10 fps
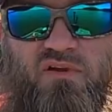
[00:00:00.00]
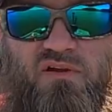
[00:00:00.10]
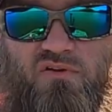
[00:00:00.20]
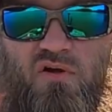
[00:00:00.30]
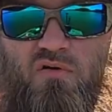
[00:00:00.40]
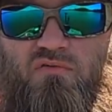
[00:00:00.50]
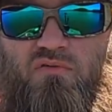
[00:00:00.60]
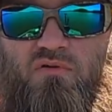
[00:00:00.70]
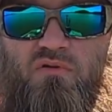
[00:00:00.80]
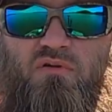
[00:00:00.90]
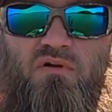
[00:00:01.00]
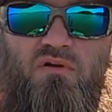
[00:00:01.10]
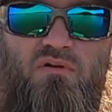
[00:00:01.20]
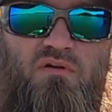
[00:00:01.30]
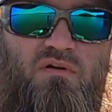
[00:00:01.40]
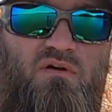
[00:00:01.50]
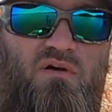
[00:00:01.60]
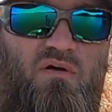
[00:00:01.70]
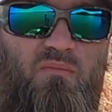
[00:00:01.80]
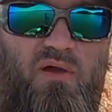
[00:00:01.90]
fish over,
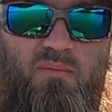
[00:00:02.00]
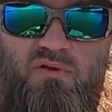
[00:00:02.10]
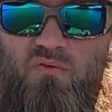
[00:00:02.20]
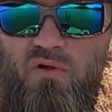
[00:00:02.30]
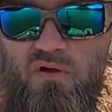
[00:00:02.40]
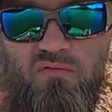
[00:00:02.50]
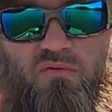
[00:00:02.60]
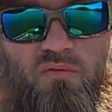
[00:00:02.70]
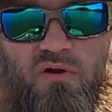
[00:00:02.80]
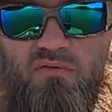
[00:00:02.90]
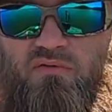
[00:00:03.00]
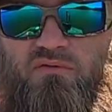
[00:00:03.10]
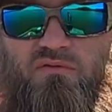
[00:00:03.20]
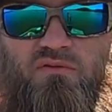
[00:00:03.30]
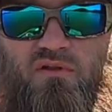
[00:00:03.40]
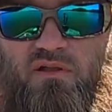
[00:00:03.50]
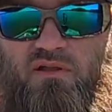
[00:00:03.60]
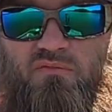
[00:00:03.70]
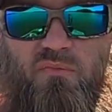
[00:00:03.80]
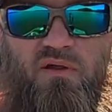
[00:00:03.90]
maybe 12 or whatever the
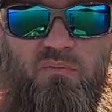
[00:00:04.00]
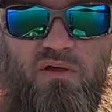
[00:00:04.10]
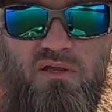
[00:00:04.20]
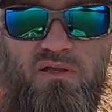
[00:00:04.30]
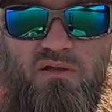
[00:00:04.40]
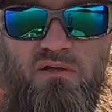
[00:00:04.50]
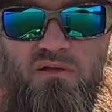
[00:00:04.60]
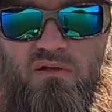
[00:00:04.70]
length may be.